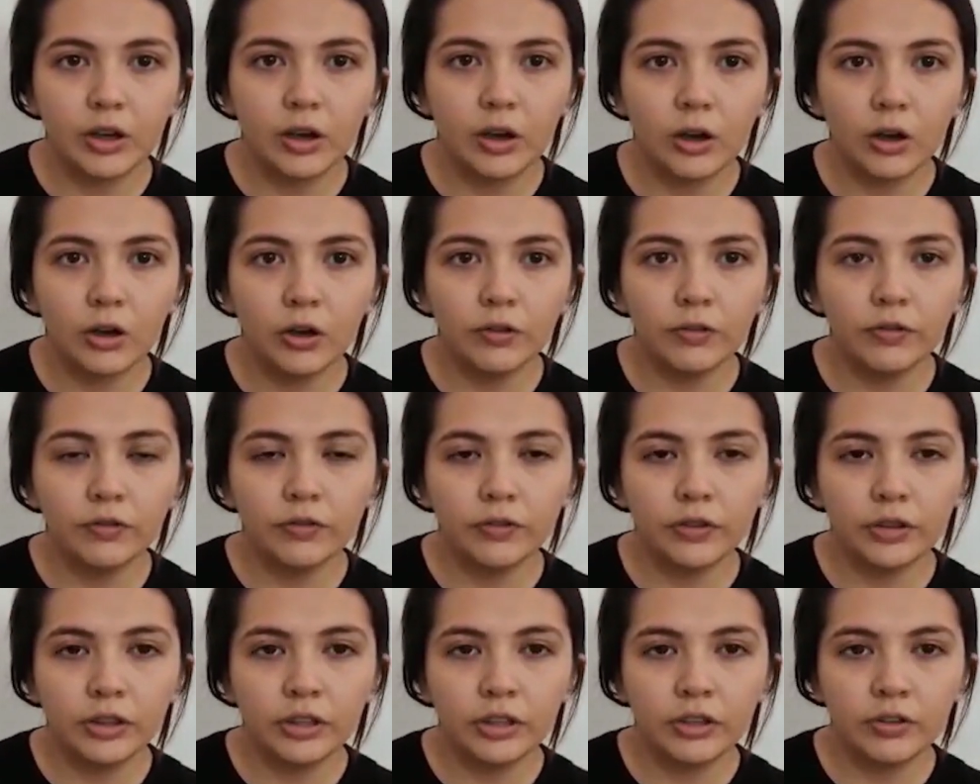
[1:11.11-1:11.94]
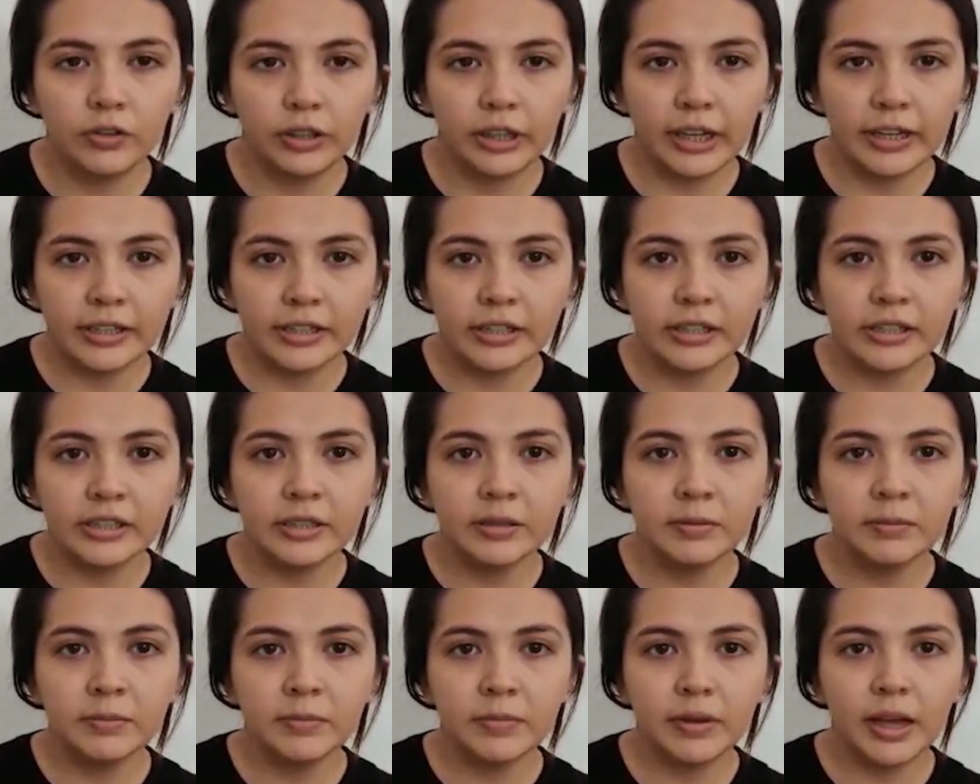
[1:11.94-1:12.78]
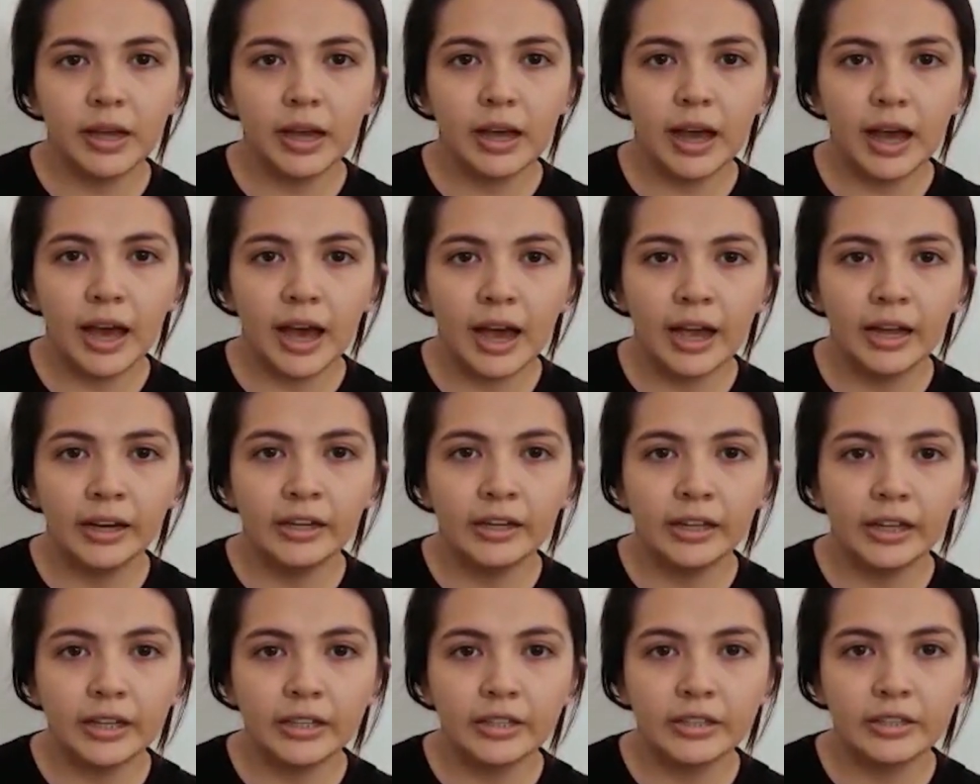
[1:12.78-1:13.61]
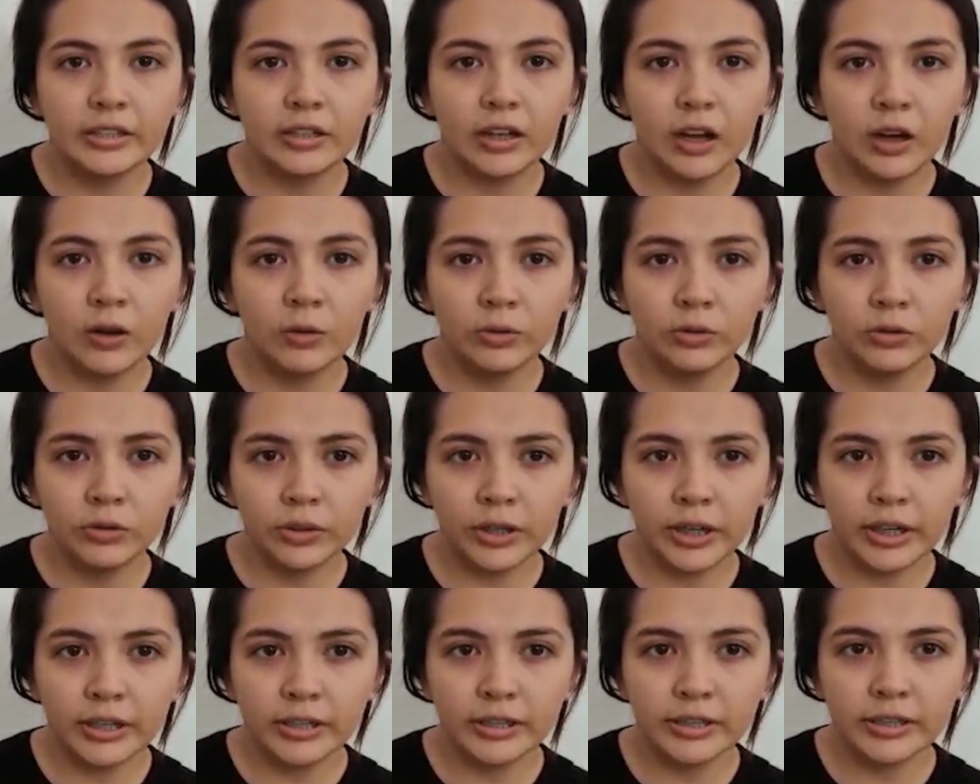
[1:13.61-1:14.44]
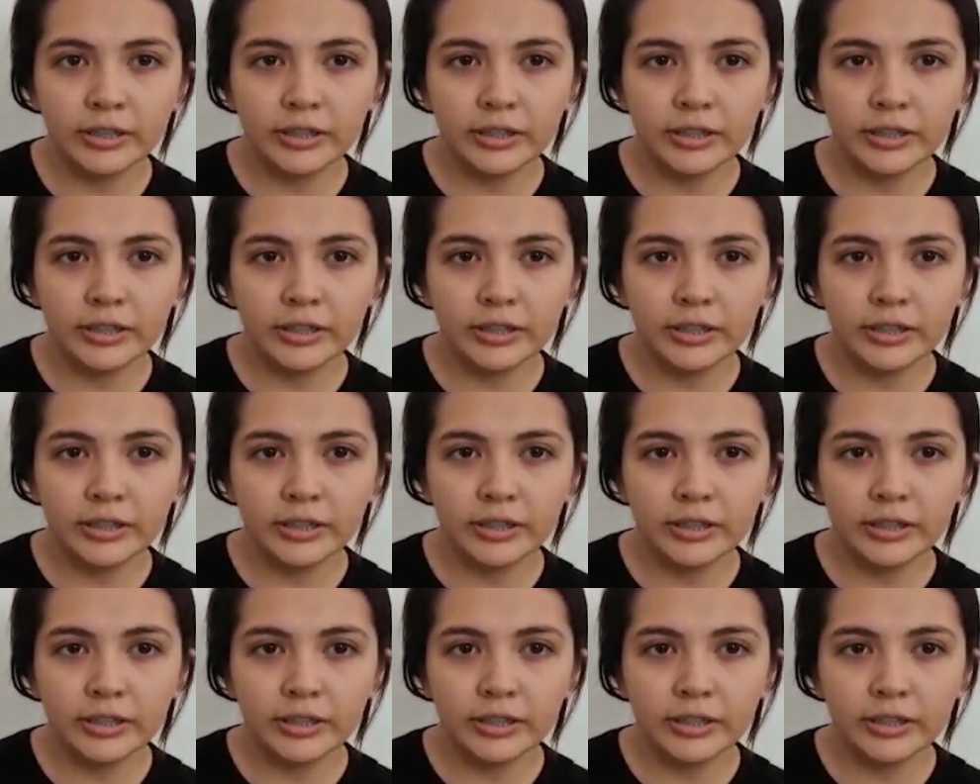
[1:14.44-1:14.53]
of Neoclassicism and its authorized